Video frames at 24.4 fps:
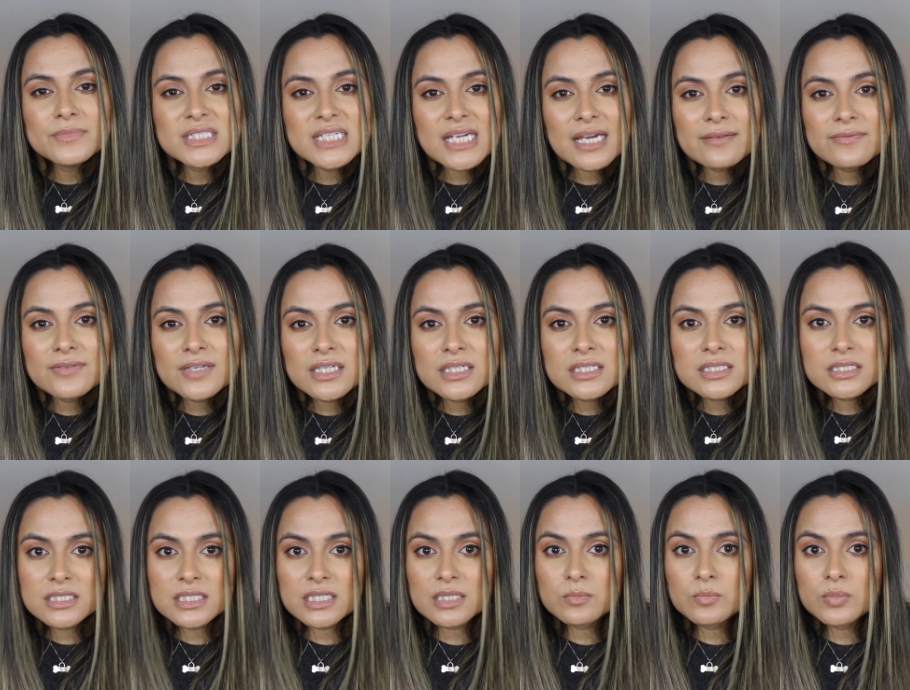
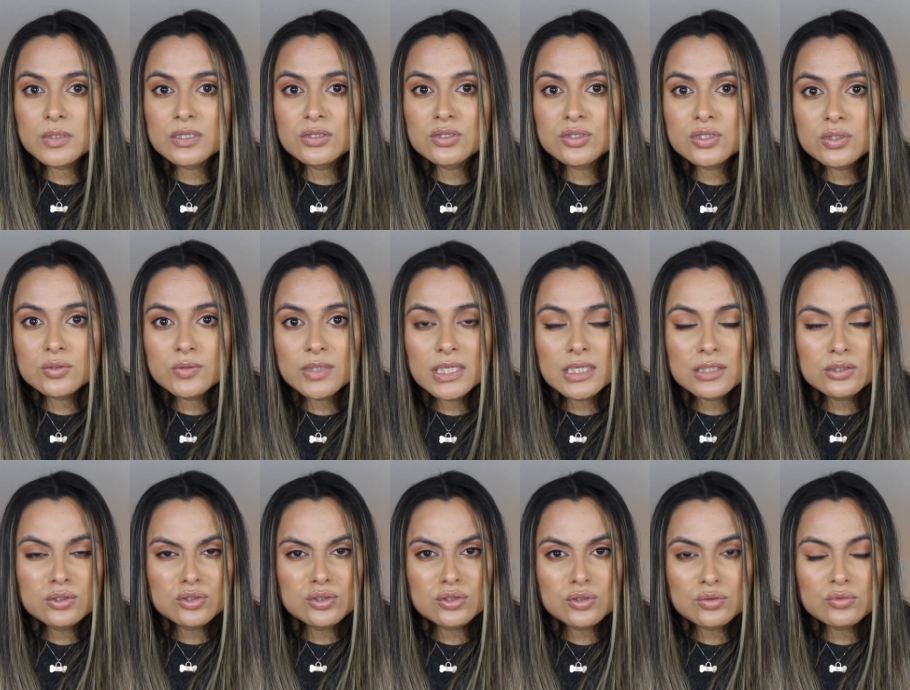diving deep into a
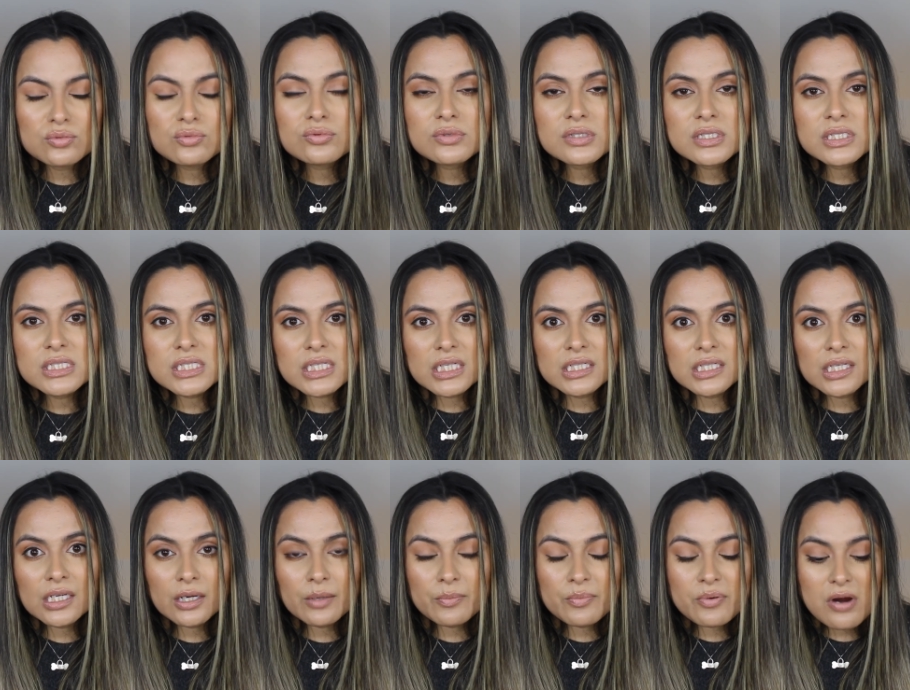new
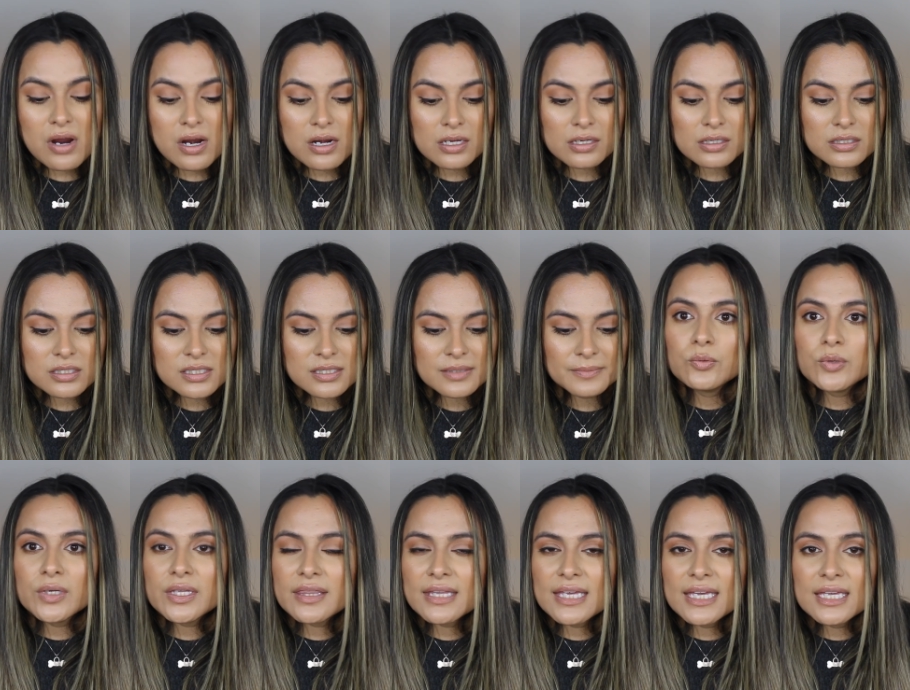skincare product.
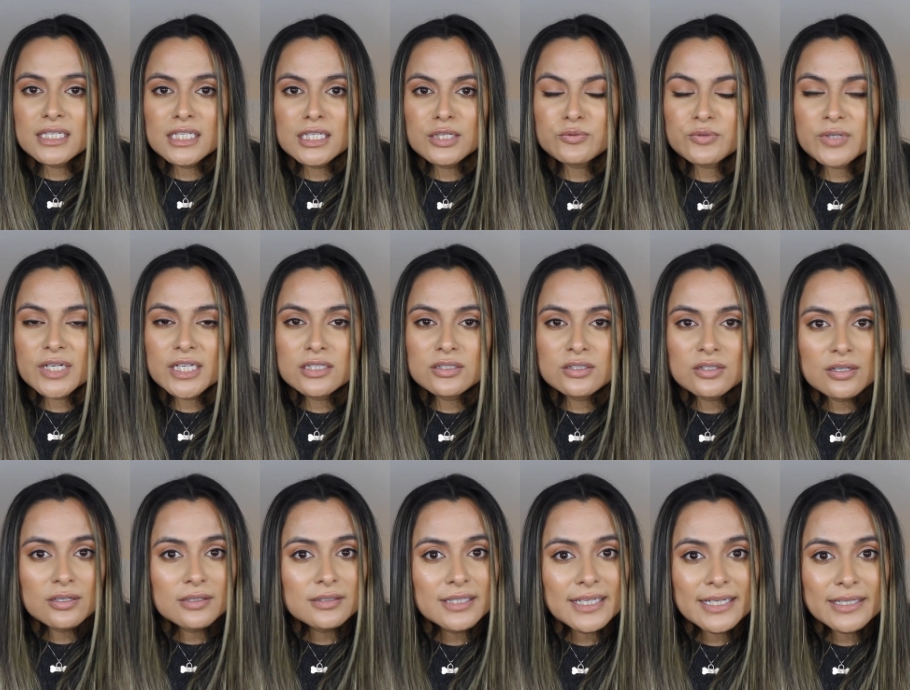With any
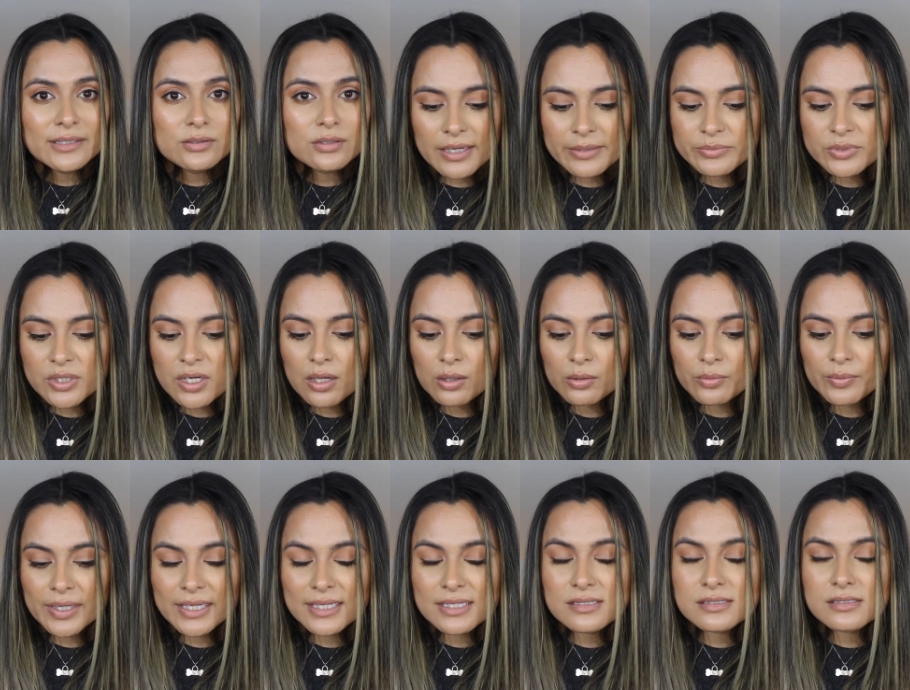retinol, I'd, I'd
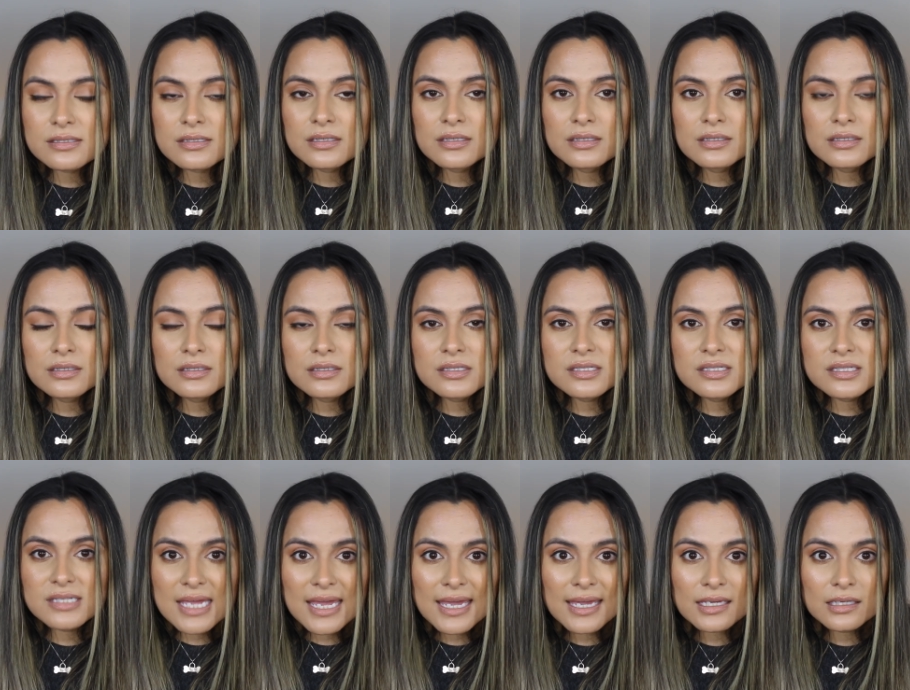always
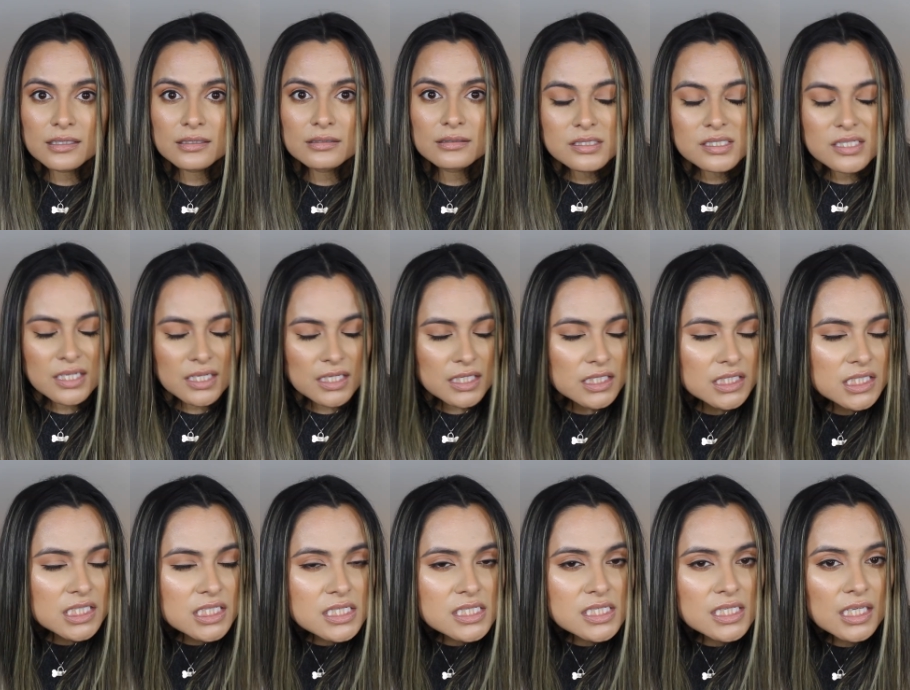say take it
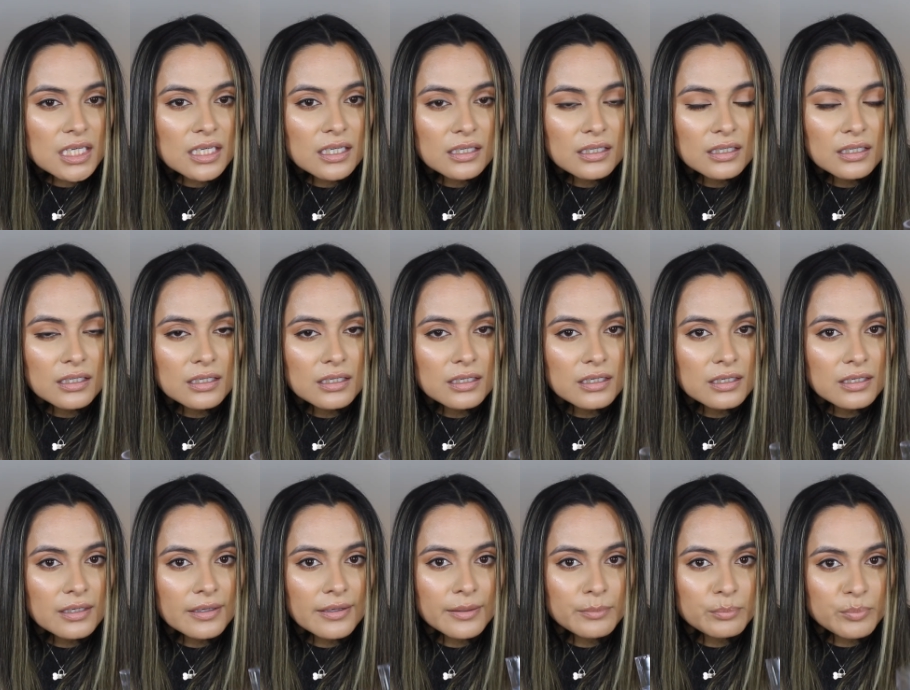easy
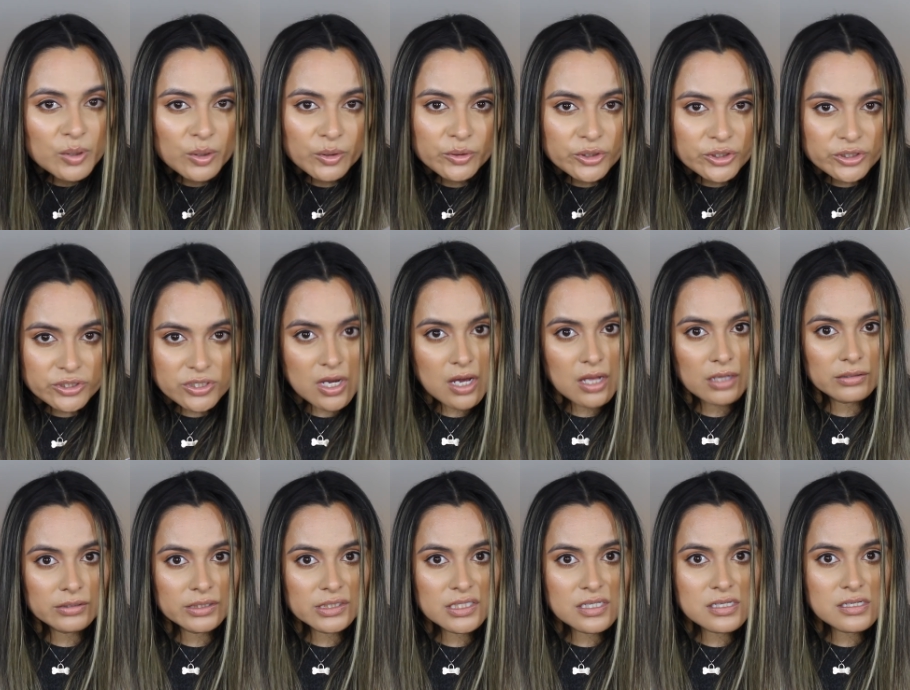and build your
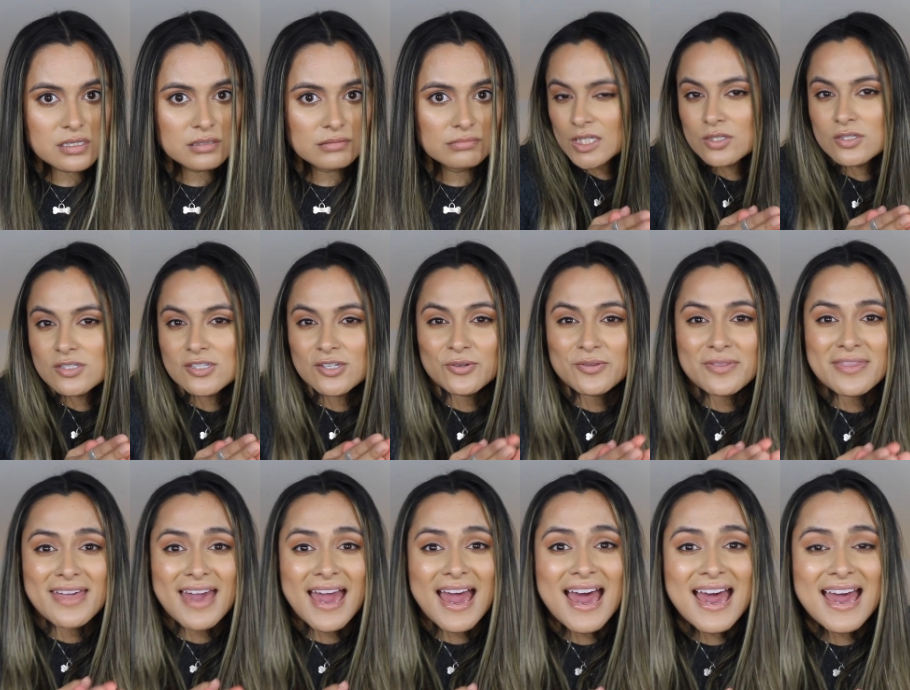tolerance. So
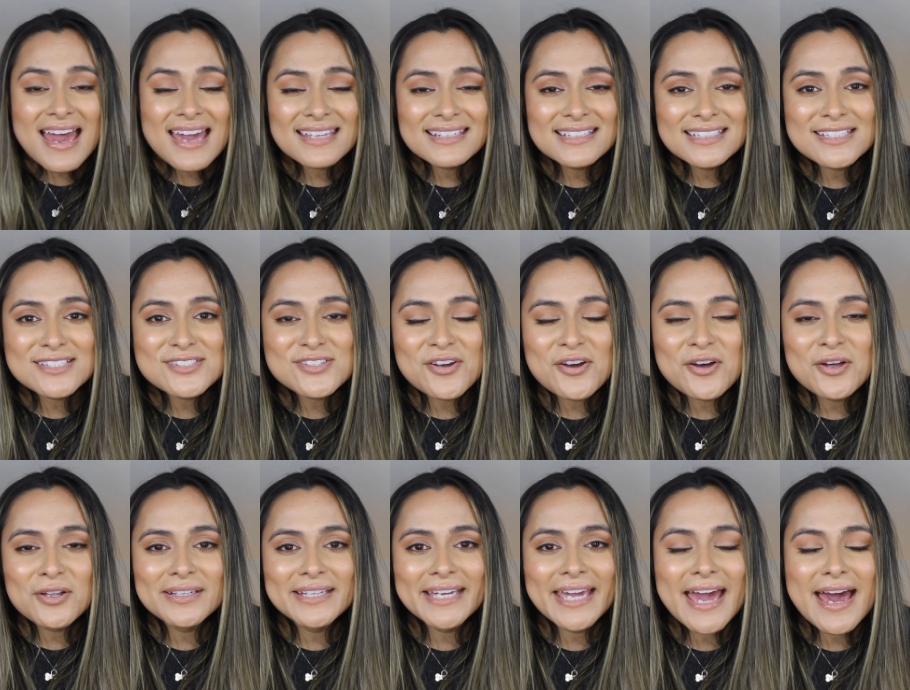that is
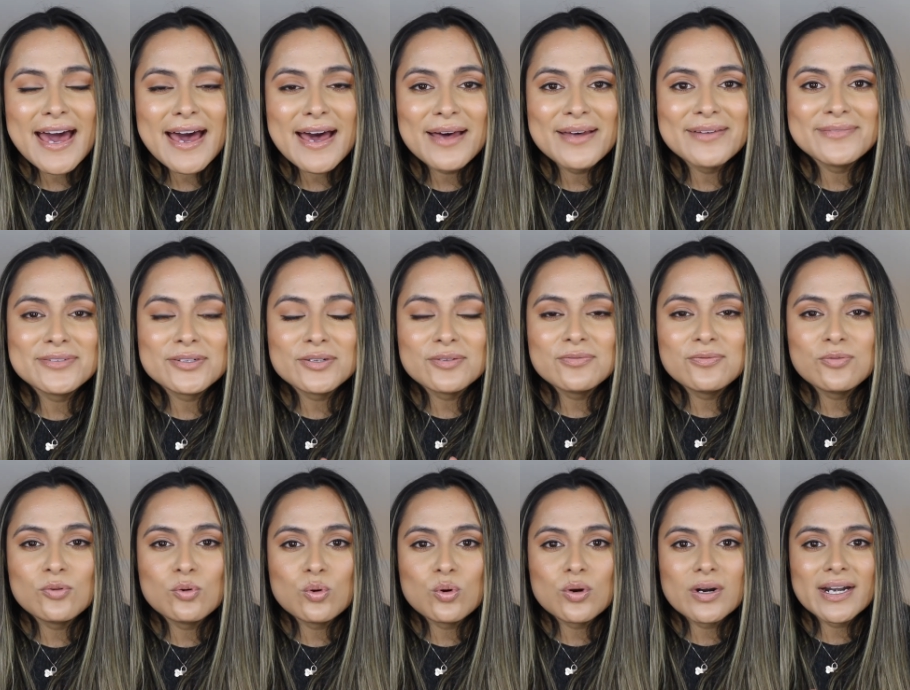all I have
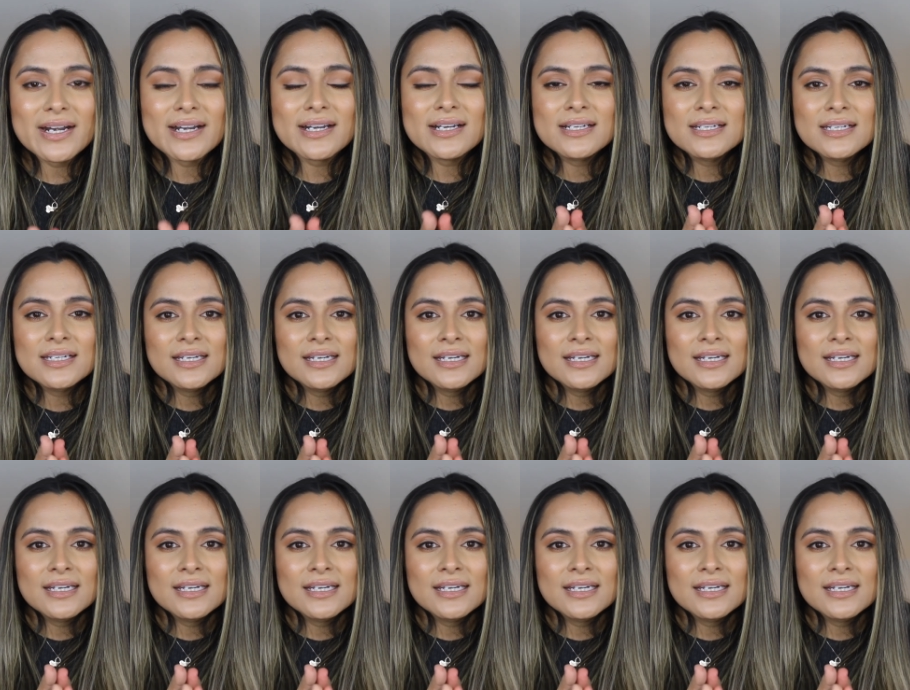for